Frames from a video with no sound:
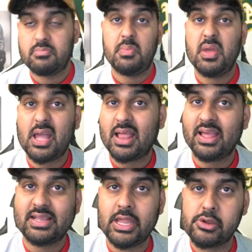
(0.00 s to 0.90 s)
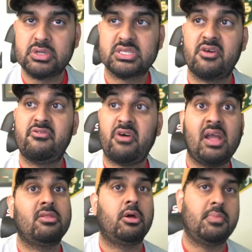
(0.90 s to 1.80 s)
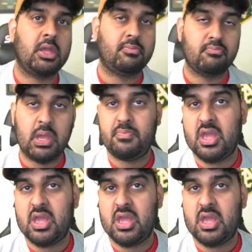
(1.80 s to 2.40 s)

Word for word: maybe a guy like Darius Philon may